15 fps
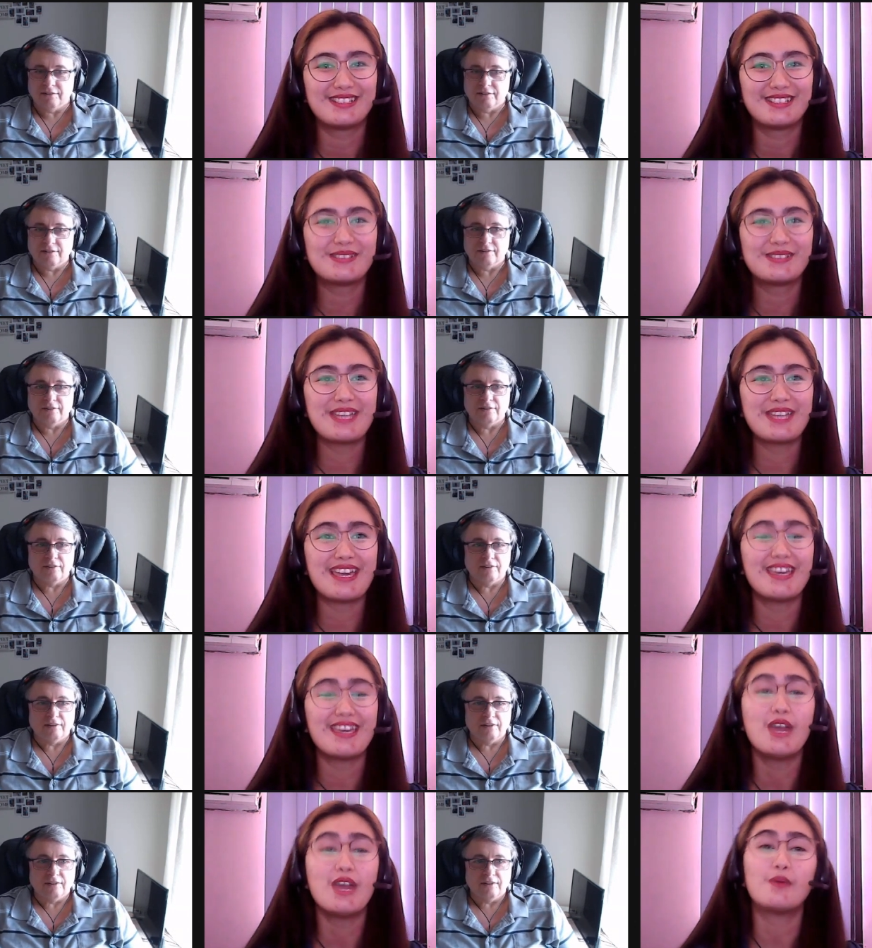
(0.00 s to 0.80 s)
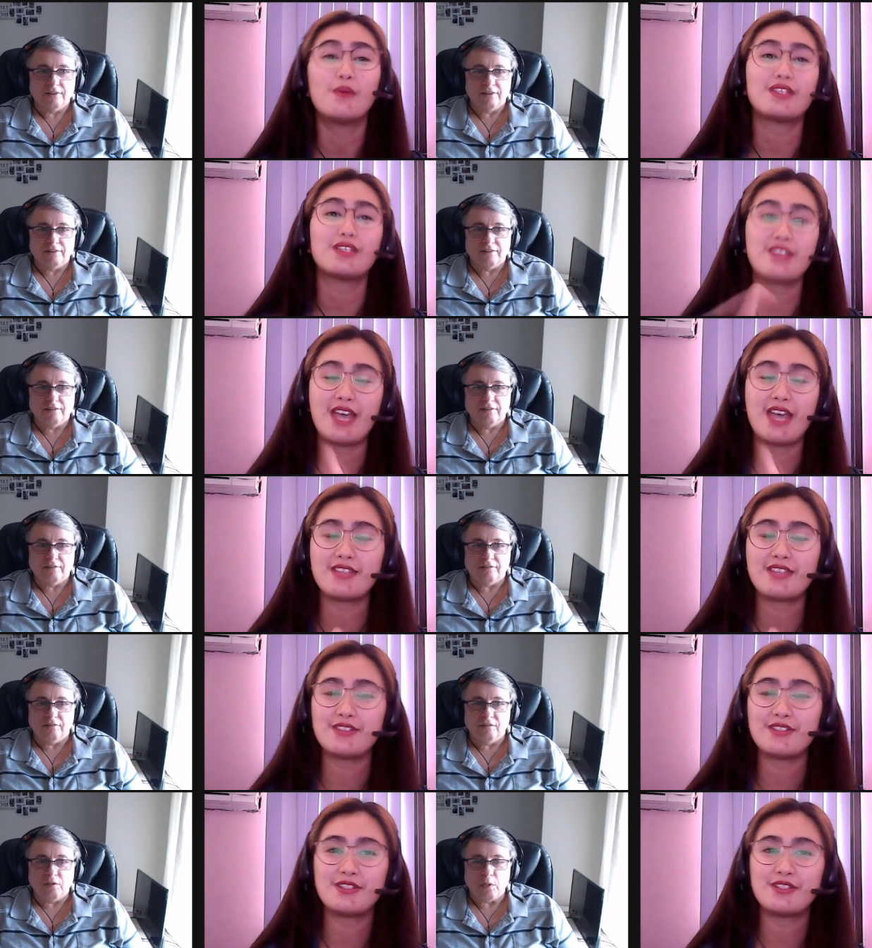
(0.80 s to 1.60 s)
Speaker 1: Okay. Well, to
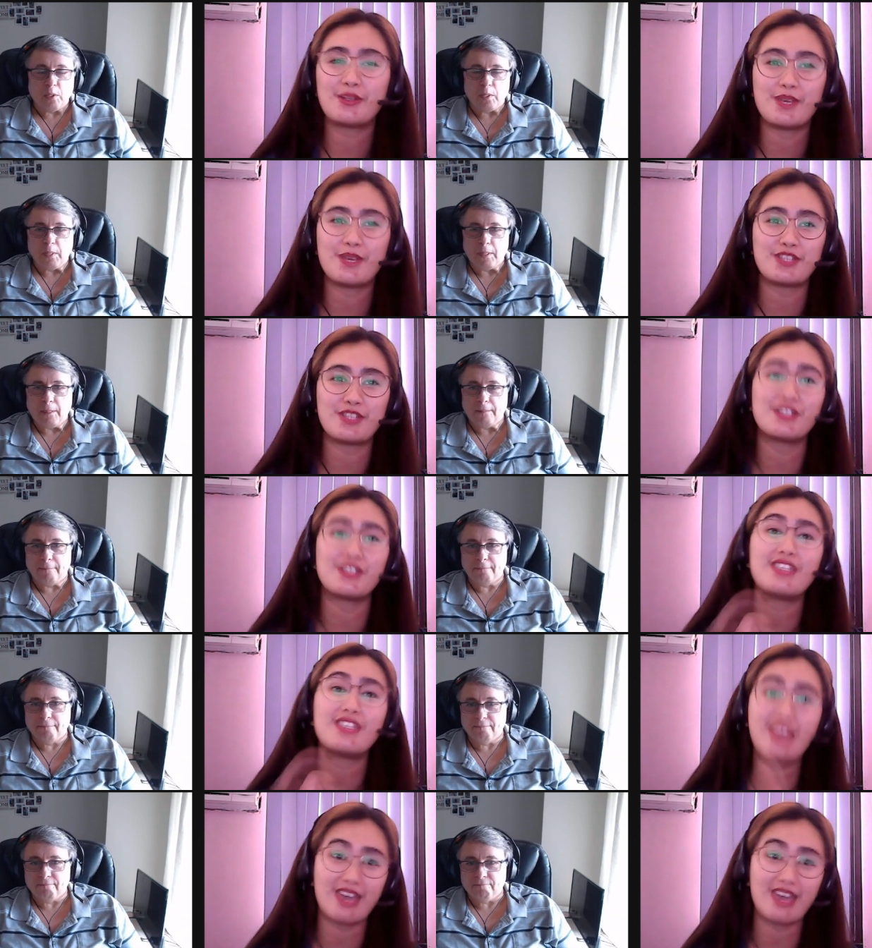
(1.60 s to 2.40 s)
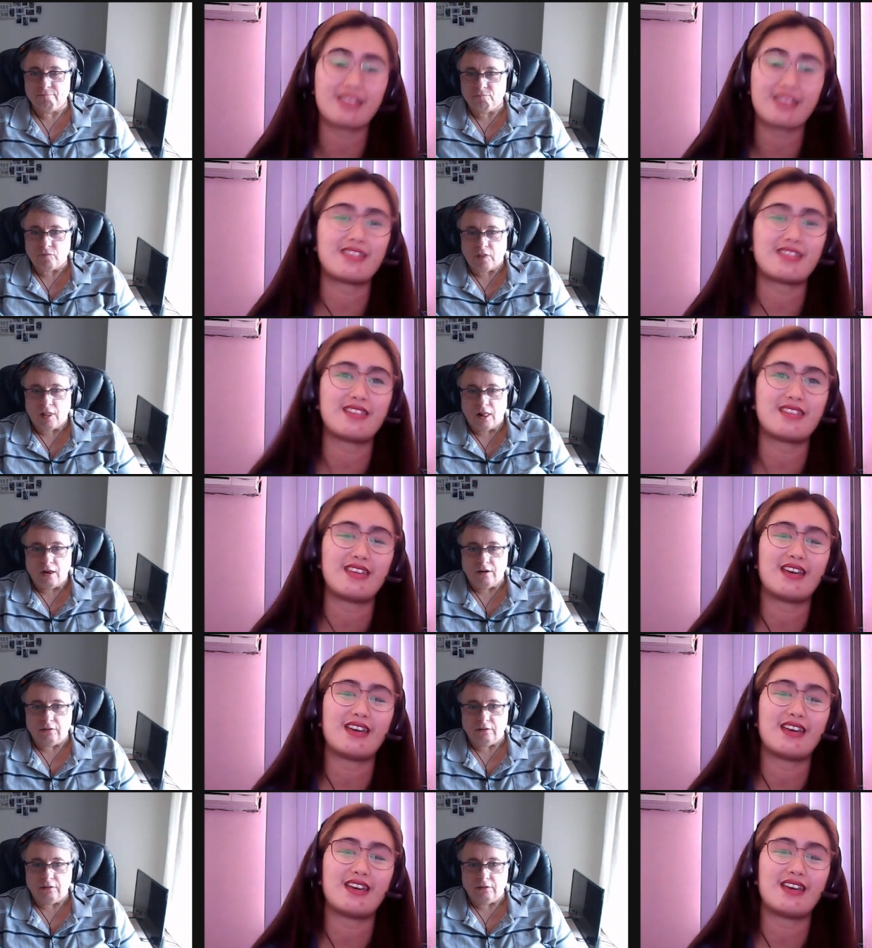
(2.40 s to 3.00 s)
answer your question, yes.